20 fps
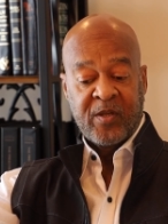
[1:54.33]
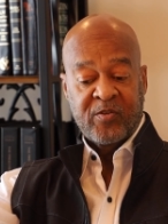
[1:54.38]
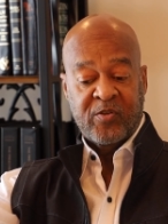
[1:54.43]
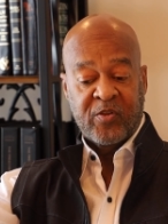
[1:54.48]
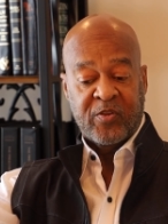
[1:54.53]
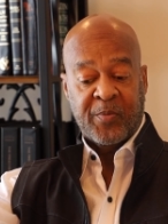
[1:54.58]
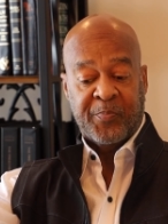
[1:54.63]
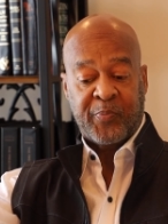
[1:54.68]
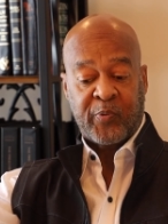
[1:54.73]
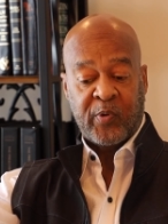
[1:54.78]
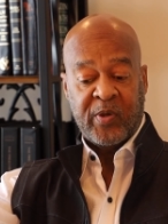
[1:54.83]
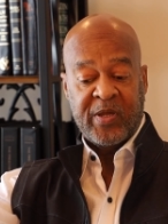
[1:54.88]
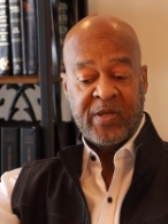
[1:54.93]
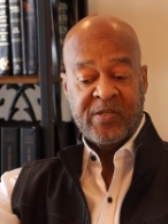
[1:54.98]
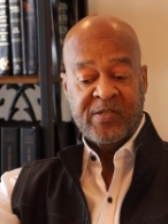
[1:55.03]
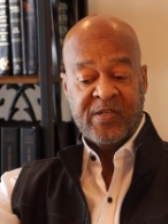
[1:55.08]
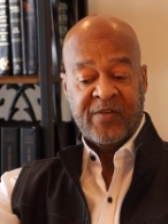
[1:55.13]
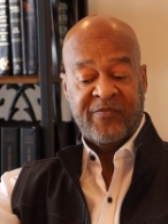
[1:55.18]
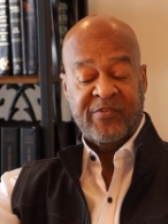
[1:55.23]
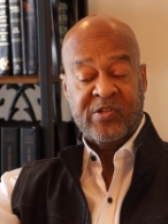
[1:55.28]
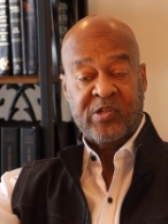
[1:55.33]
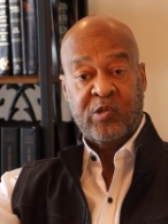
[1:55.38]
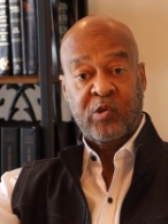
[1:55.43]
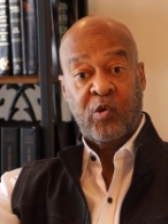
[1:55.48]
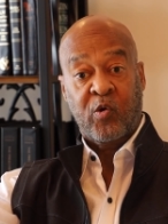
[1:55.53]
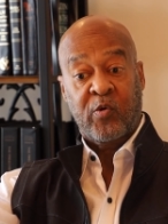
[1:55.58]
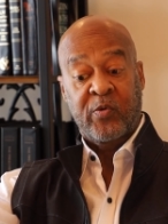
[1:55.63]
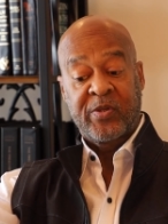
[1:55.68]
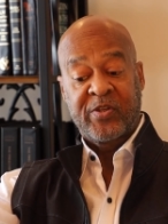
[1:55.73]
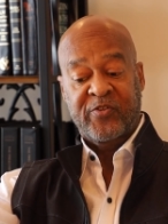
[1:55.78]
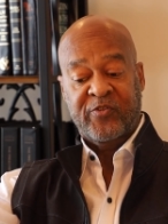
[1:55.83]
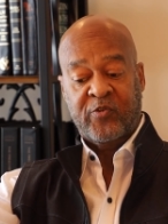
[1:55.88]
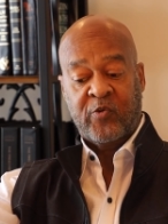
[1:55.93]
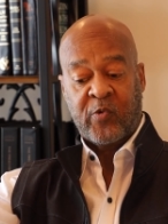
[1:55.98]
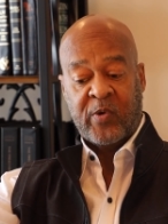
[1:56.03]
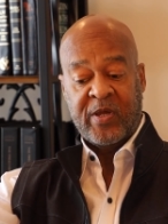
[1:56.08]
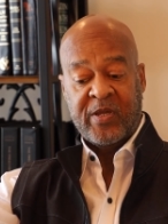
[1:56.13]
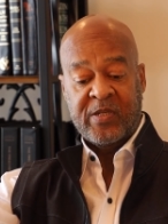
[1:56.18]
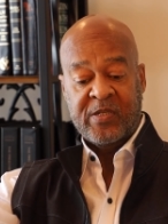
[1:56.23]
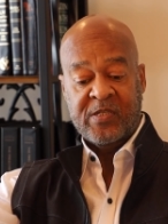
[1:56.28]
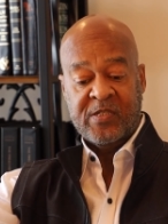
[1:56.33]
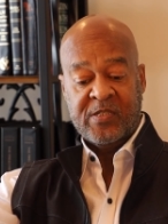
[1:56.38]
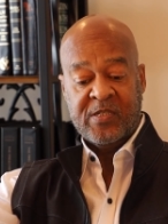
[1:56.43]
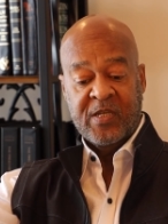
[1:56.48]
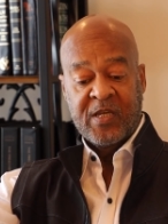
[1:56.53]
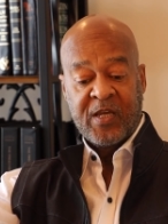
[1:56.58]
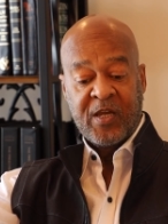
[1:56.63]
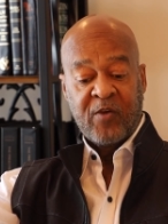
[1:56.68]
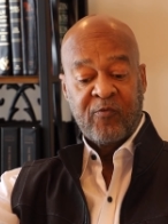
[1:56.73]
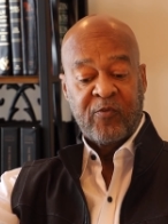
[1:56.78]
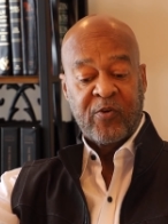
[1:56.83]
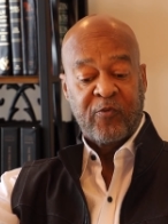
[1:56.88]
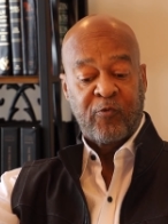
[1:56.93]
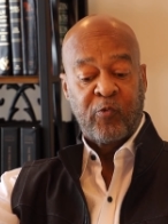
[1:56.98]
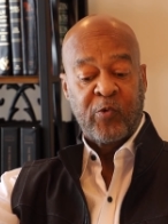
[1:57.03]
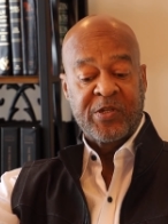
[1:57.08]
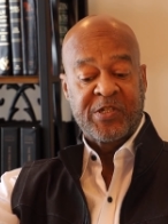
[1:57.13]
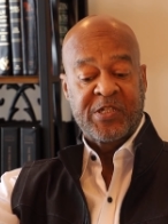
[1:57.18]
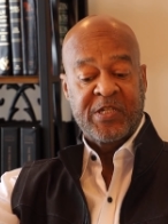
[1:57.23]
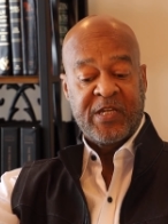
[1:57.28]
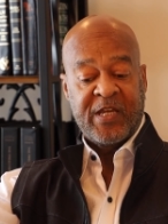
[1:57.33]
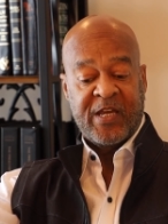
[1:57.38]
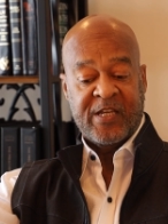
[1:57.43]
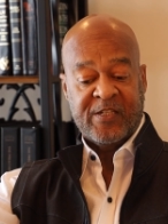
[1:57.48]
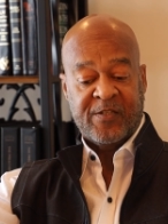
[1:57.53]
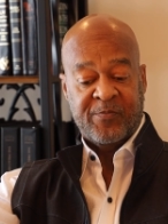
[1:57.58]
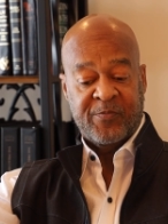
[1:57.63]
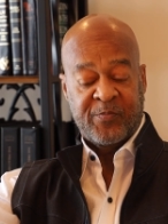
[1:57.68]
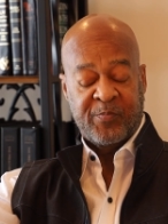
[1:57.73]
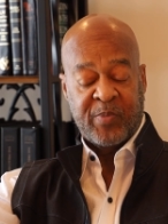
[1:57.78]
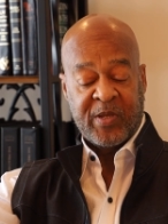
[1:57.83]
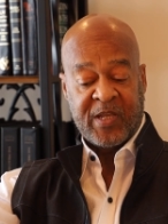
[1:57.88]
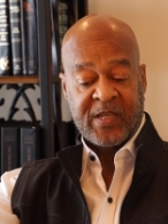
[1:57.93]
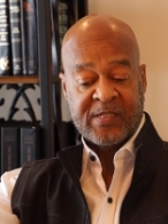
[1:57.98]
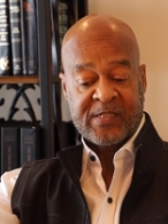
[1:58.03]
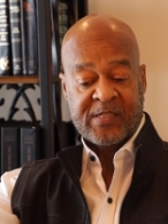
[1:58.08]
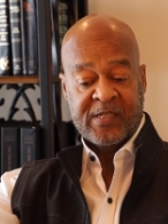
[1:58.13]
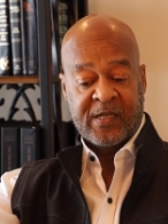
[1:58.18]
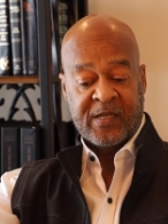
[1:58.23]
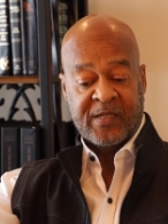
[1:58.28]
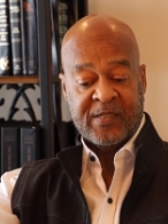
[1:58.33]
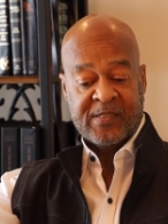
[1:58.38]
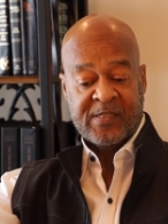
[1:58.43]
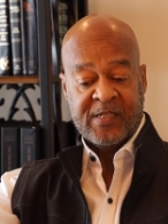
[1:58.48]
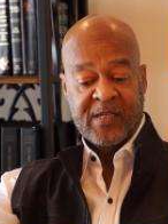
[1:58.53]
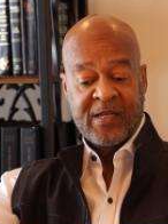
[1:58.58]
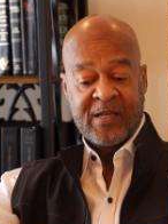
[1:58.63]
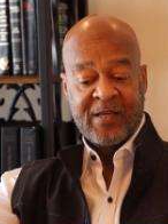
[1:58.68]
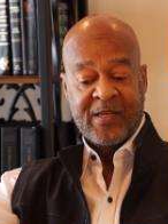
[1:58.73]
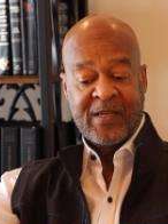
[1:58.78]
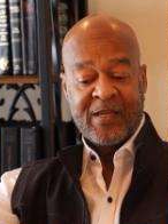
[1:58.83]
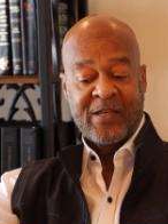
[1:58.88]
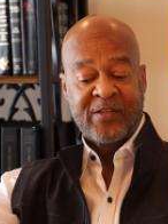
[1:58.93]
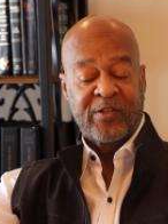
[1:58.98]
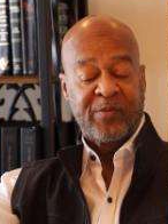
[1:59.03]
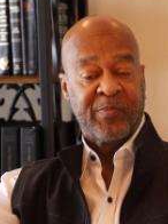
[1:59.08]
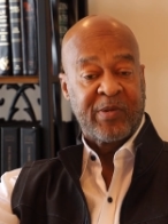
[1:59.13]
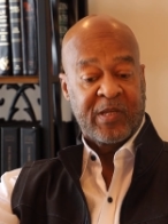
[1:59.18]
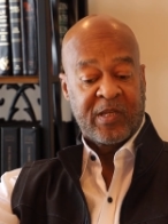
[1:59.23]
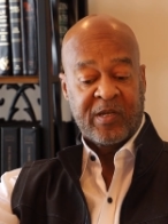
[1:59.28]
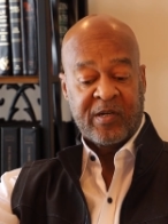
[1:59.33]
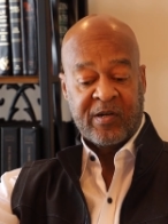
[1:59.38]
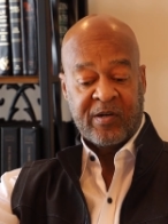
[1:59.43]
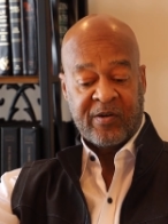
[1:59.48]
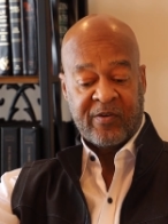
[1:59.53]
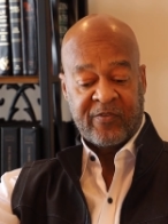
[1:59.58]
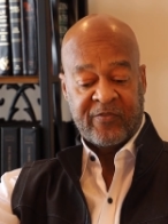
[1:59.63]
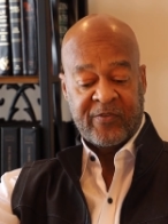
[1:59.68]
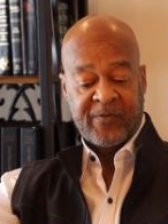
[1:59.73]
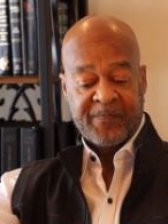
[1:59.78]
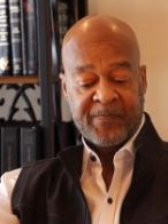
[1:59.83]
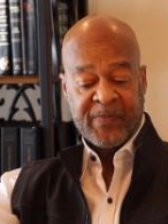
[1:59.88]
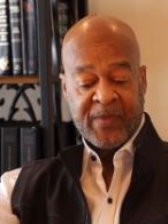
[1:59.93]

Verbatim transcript: to the praise of his glorious grace, with which he has blessed us in the beloved